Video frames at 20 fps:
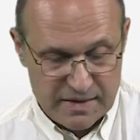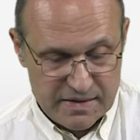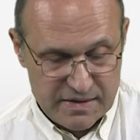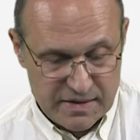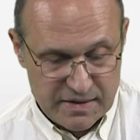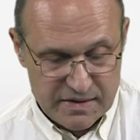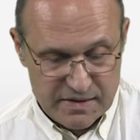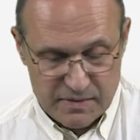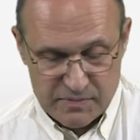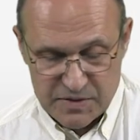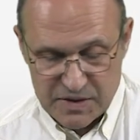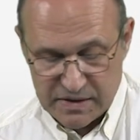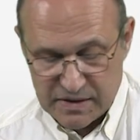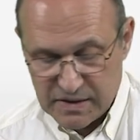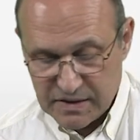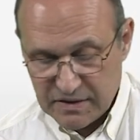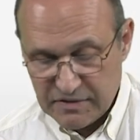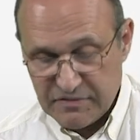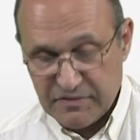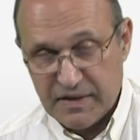systems that
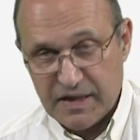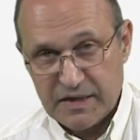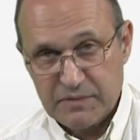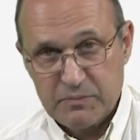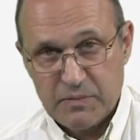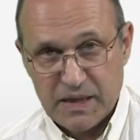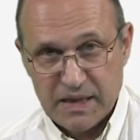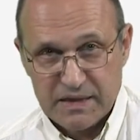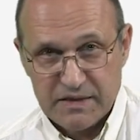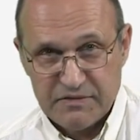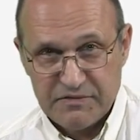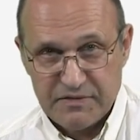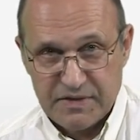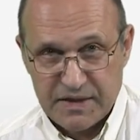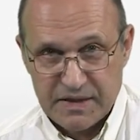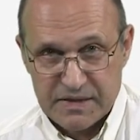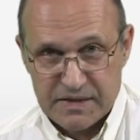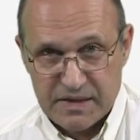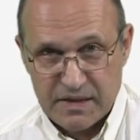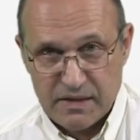are defined by
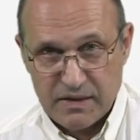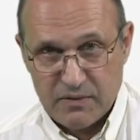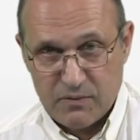differential